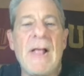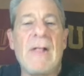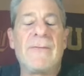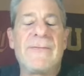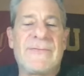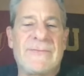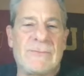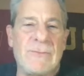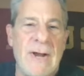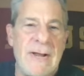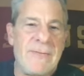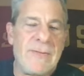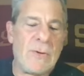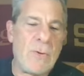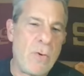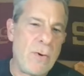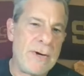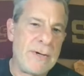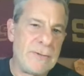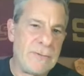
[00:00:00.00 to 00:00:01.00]
Belk's strength,
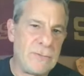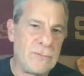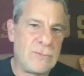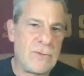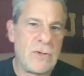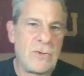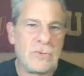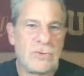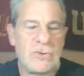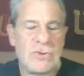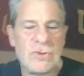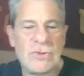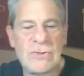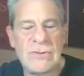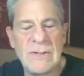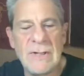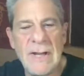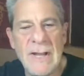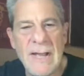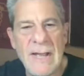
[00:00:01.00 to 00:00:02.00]
according to
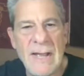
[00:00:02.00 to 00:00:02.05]
Coach